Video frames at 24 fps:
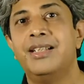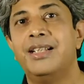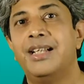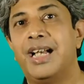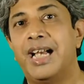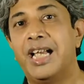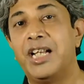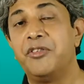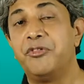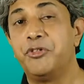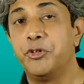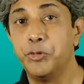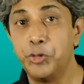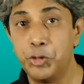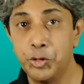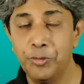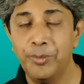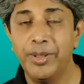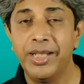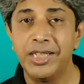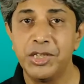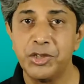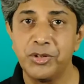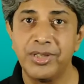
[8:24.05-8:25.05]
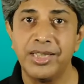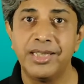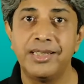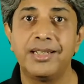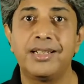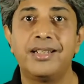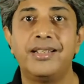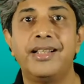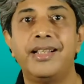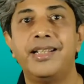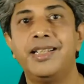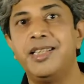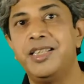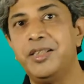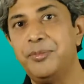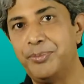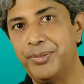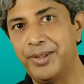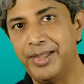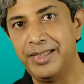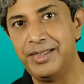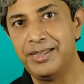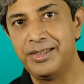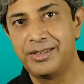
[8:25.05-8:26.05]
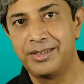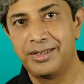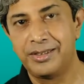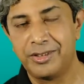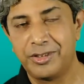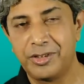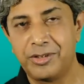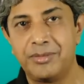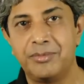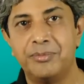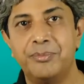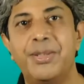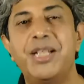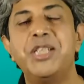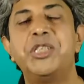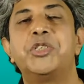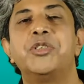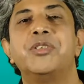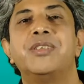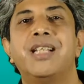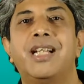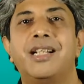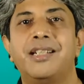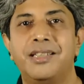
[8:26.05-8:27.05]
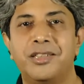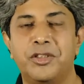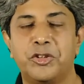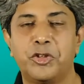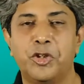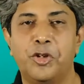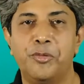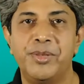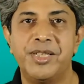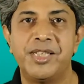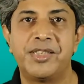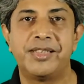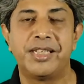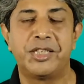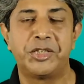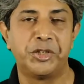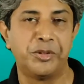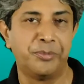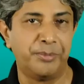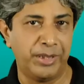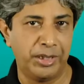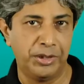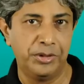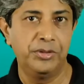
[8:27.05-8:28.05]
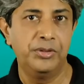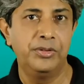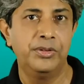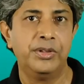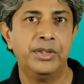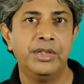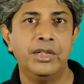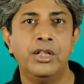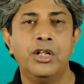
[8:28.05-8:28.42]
And if you do manage to get the clarity, please mention that in the comment section below.